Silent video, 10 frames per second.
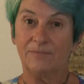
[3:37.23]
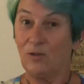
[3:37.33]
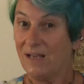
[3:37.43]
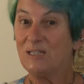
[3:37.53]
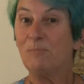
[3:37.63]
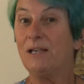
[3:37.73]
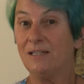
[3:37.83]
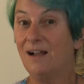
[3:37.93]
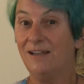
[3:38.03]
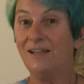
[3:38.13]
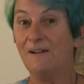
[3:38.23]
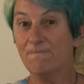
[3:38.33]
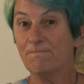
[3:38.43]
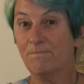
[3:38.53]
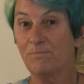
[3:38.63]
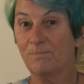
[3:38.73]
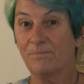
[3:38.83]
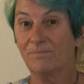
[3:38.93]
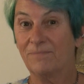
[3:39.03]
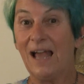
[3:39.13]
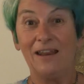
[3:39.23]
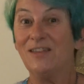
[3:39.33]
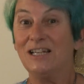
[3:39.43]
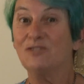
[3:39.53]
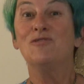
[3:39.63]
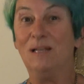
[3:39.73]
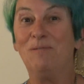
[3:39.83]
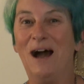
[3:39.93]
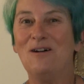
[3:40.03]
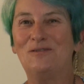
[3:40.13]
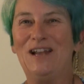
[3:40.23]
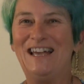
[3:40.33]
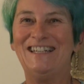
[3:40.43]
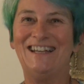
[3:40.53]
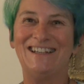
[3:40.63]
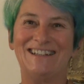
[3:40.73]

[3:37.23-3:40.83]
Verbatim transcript: But that's the basic idea. Mm -hmm. And I think it's a really powerful idea.